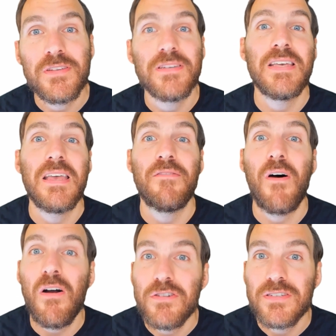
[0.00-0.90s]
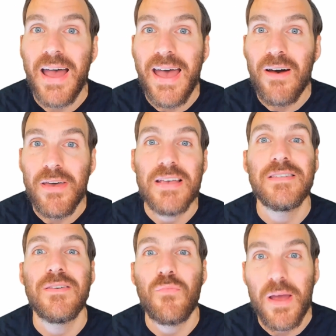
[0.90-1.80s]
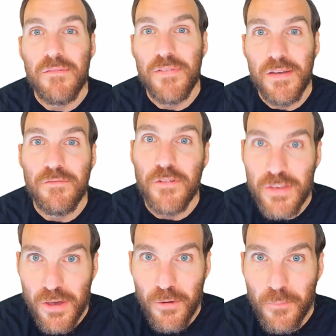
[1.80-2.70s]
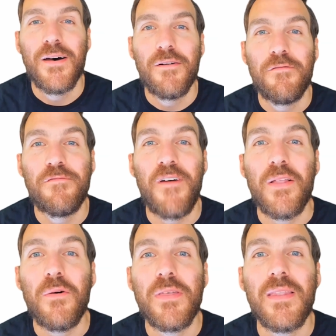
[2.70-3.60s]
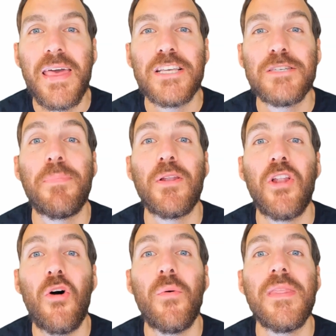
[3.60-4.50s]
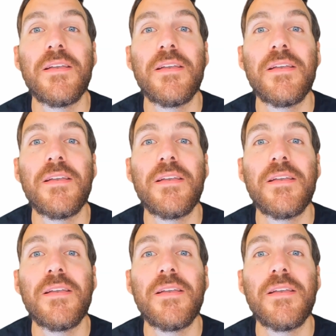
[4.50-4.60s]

to see if our style is the right fit for you. Follow the links below in the